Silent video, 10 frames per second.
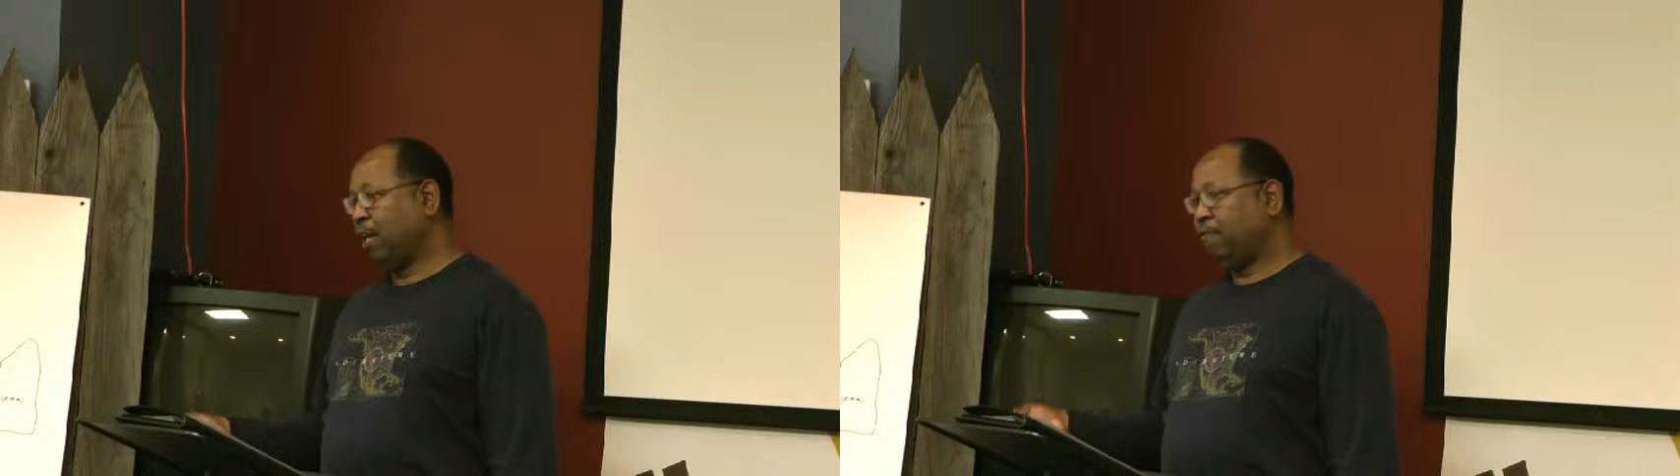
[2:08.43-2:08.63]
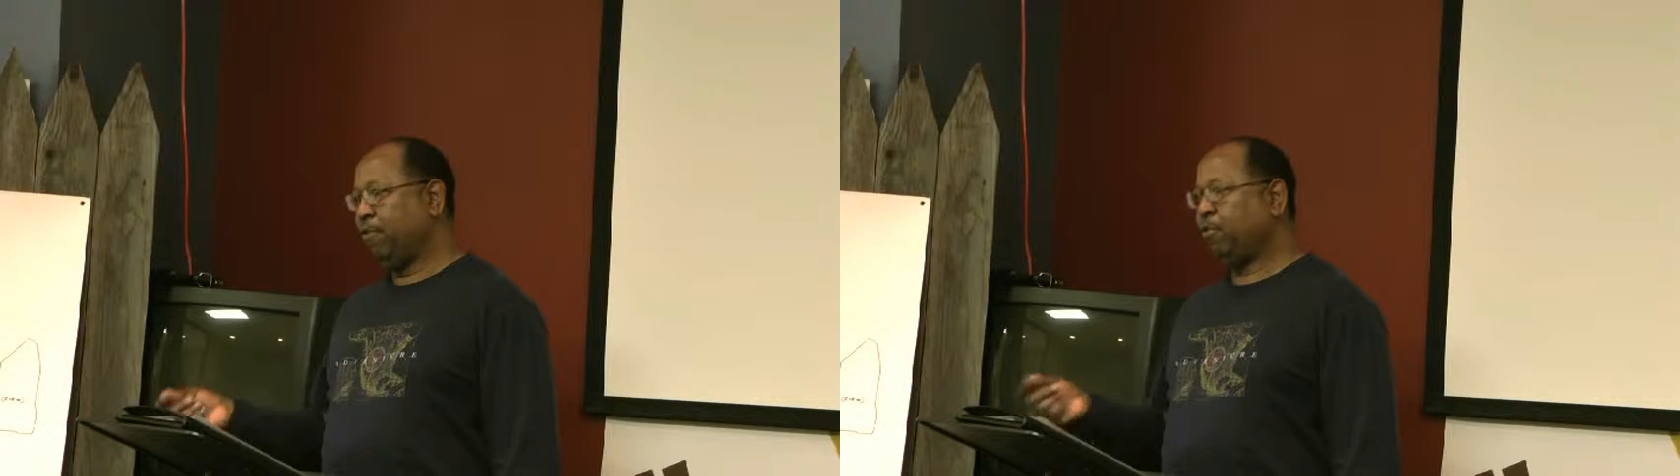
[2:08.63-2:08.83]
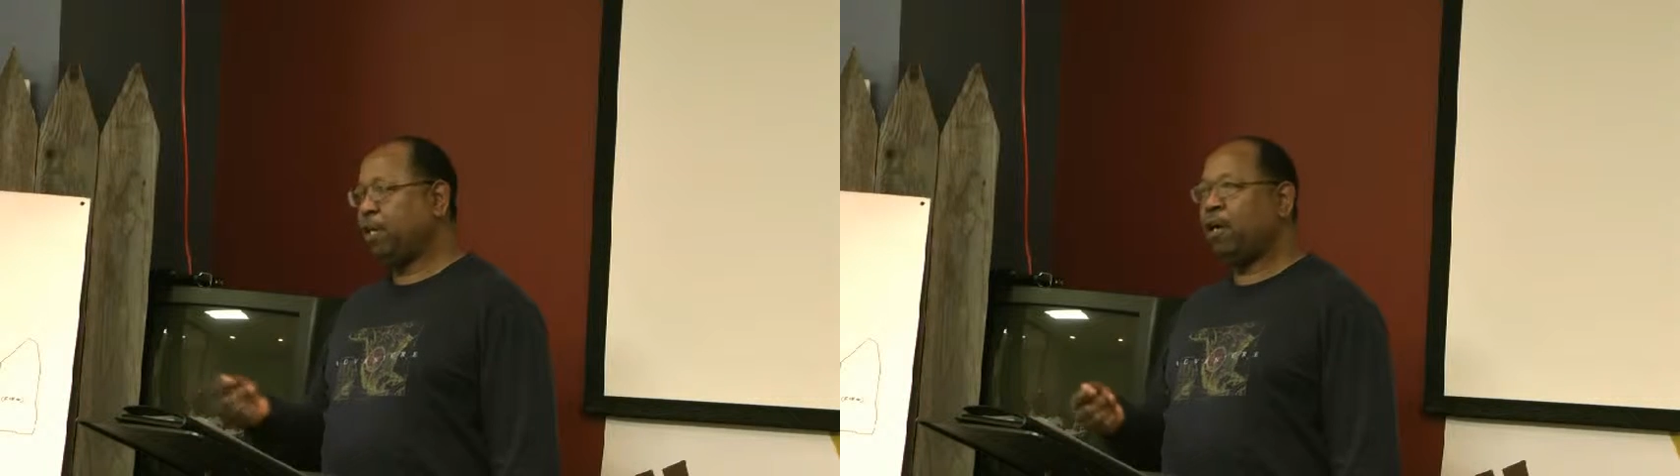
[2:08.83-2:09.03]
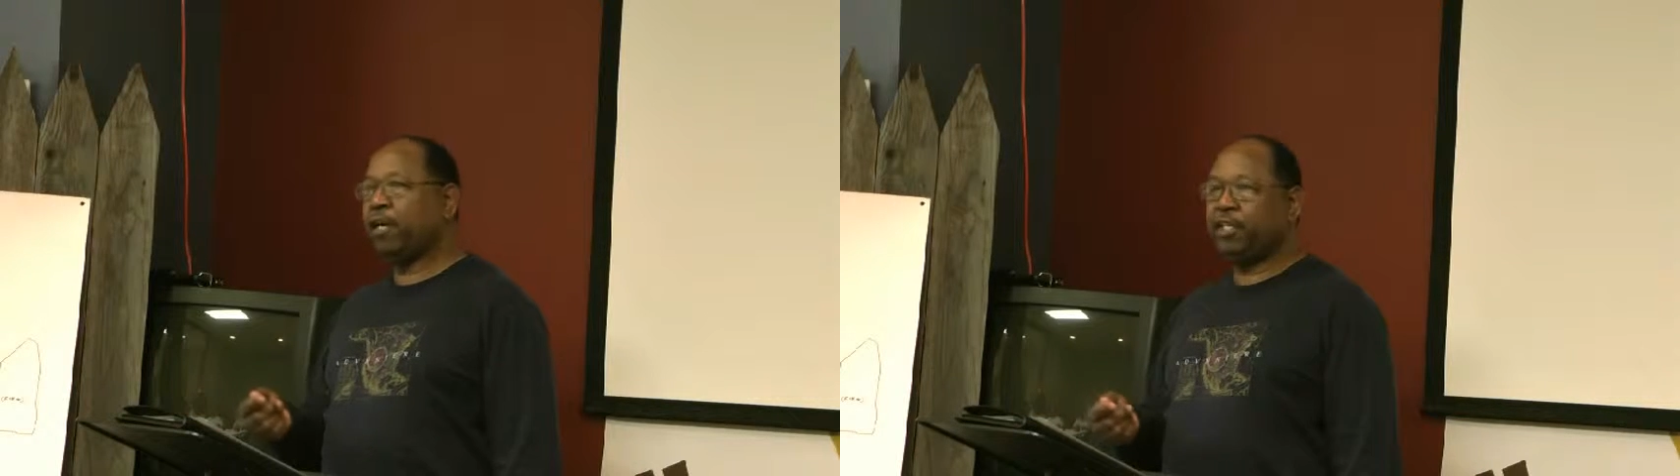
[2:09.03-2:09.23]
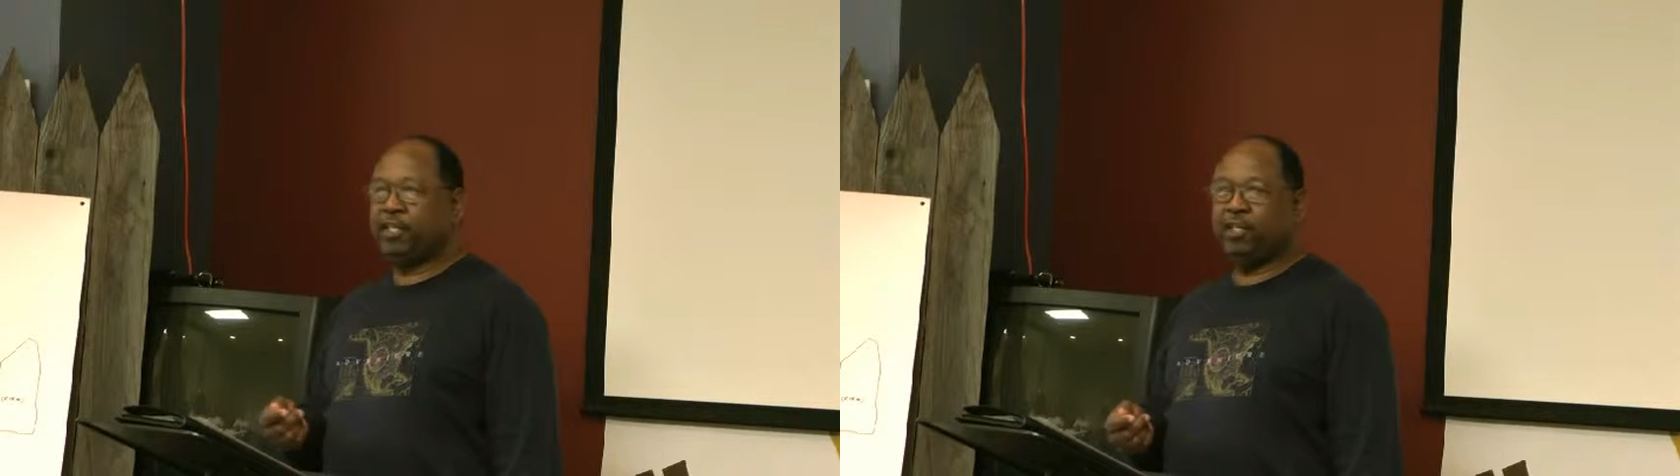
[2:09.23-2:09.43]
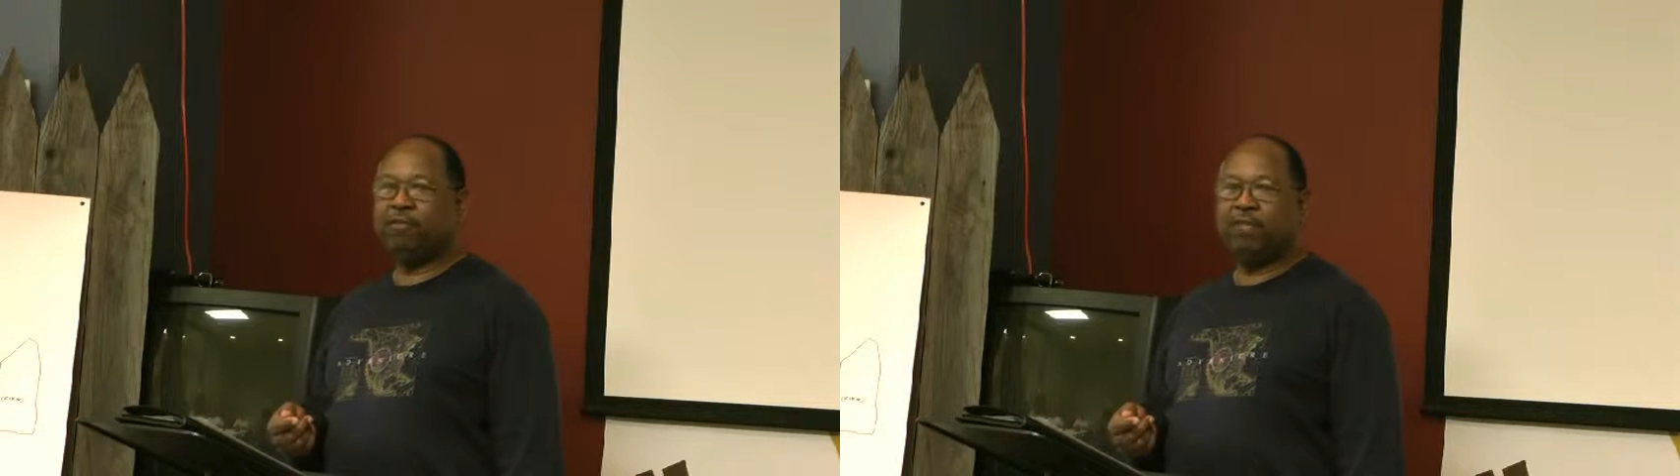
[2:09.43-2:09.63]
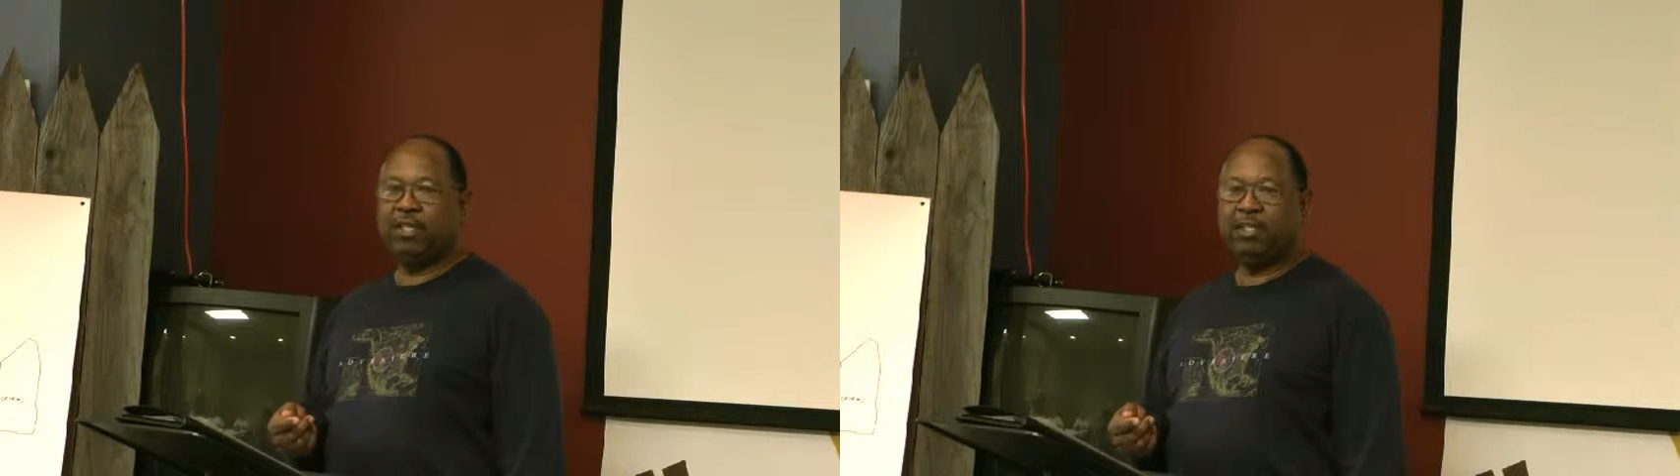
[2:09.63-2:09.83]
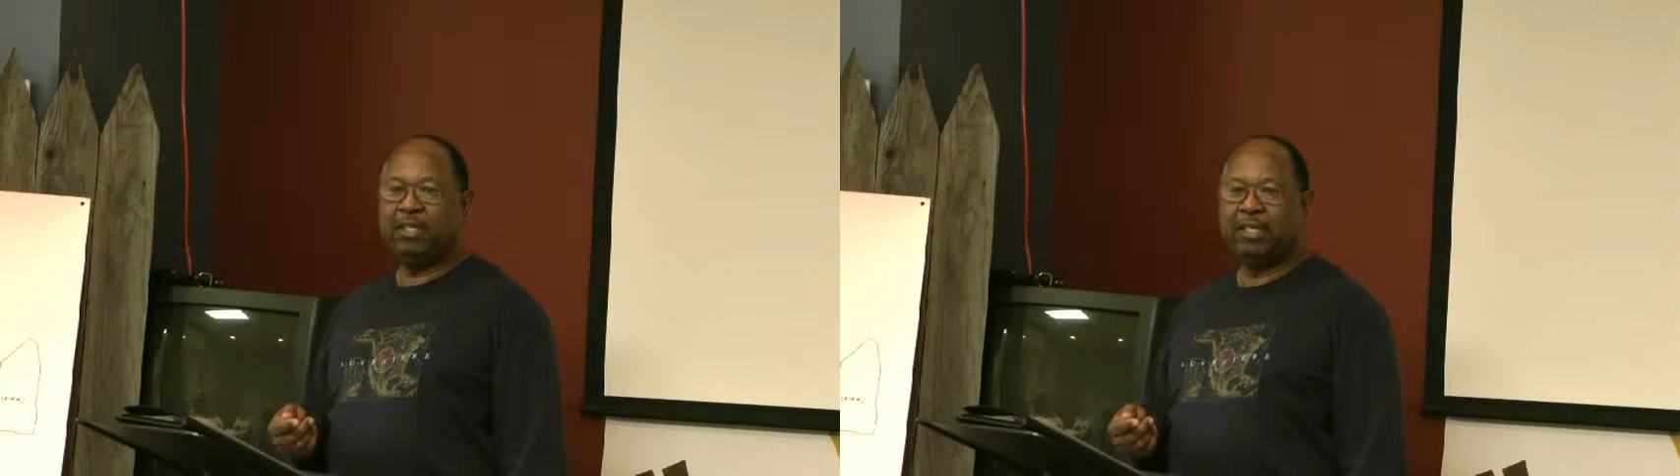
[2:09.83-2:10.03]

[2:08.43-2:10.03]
if you target children,